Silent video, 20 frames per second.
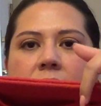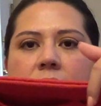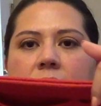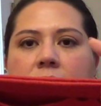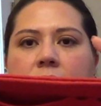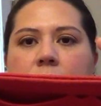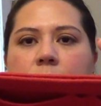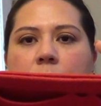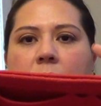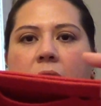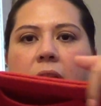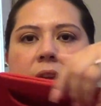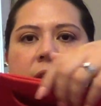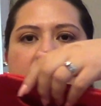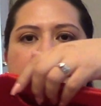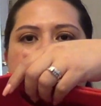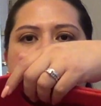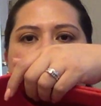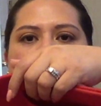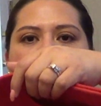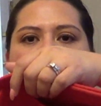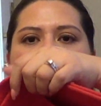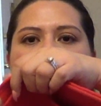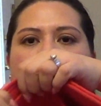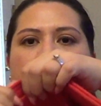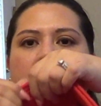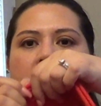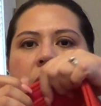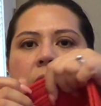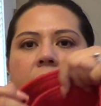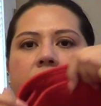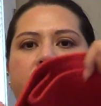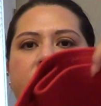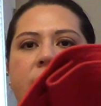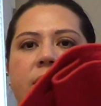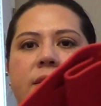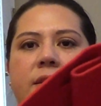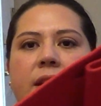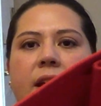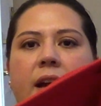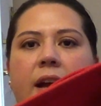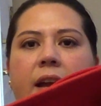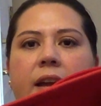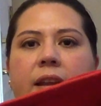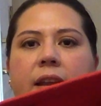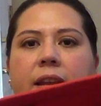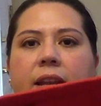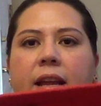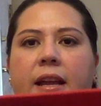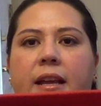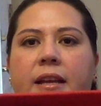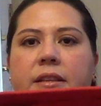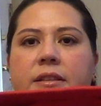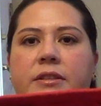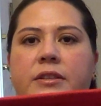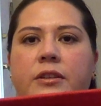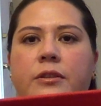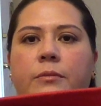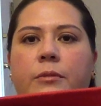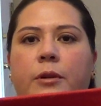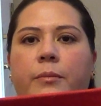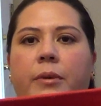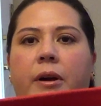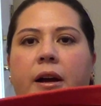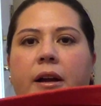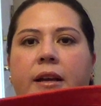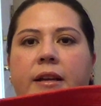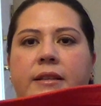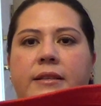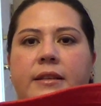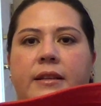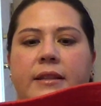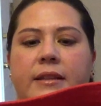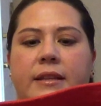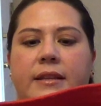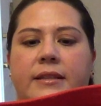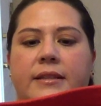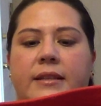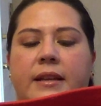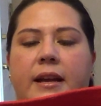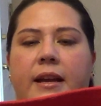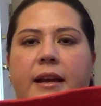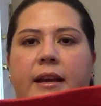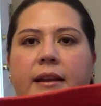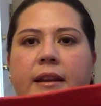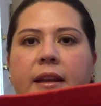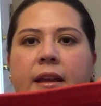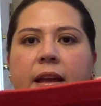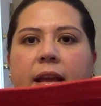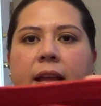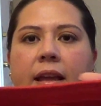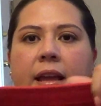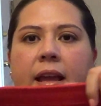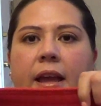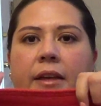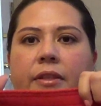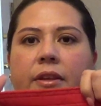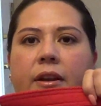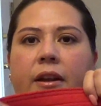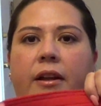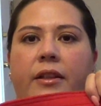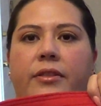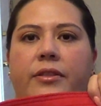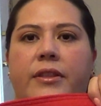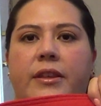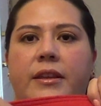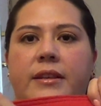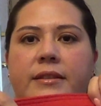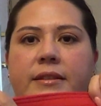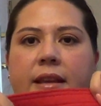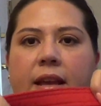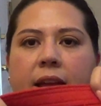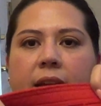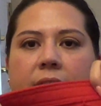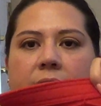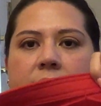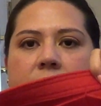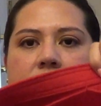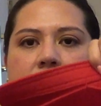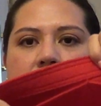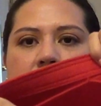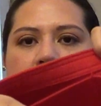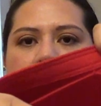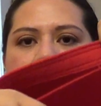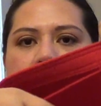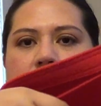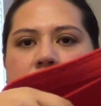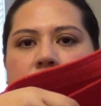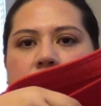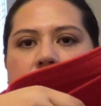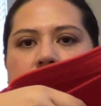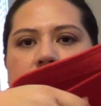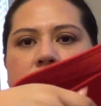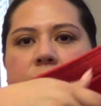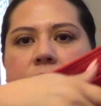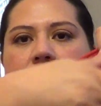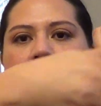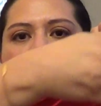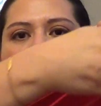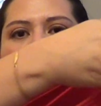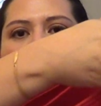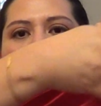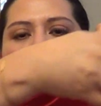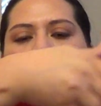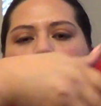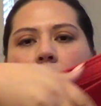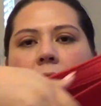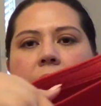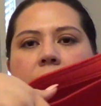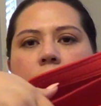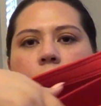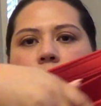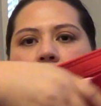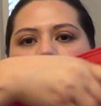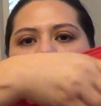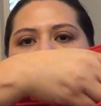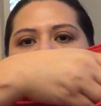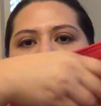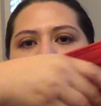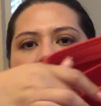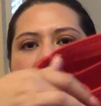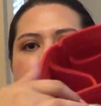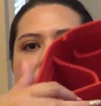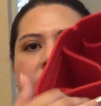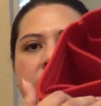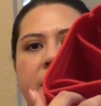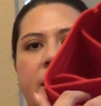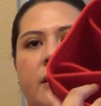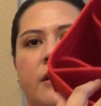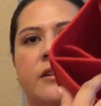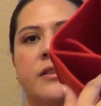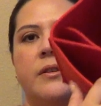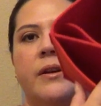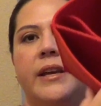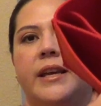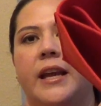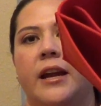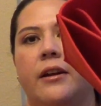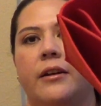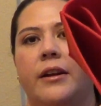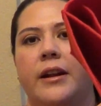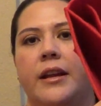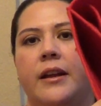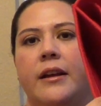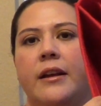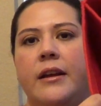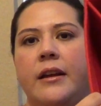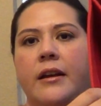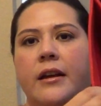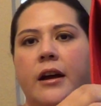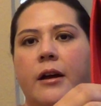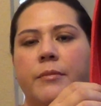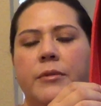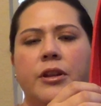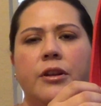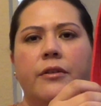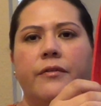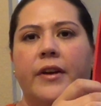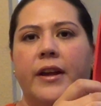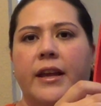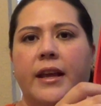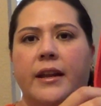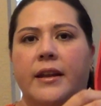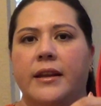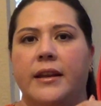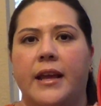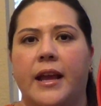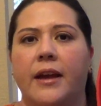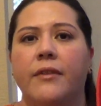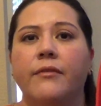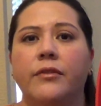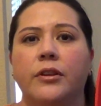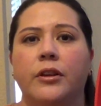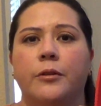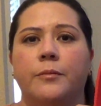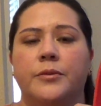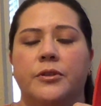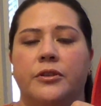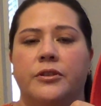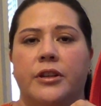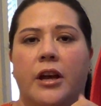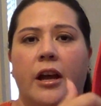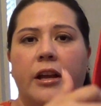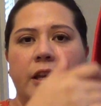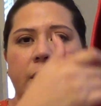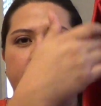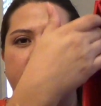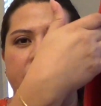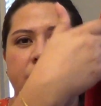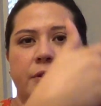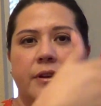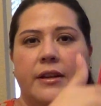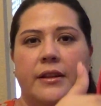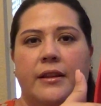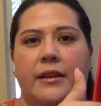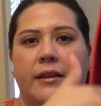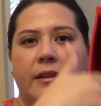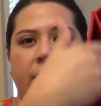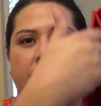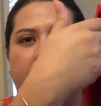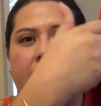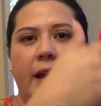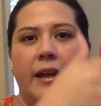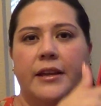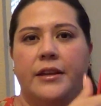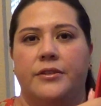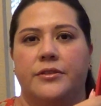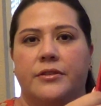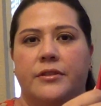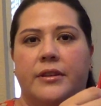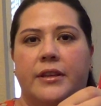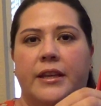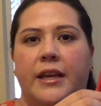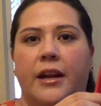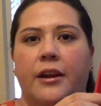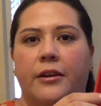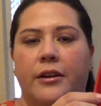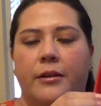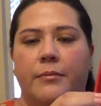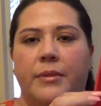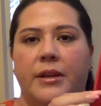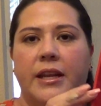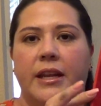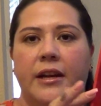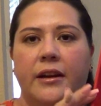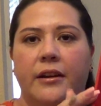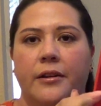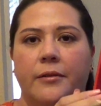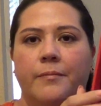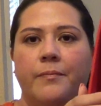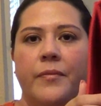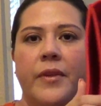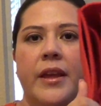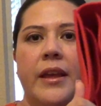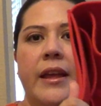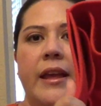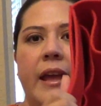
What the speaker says: little pockets here on this side, and it has 2 more pockets on this side. And then on this end, it features just a wide open space here. So I carry, if I get any envelopes or documents or anything like that, I usually carry them in here.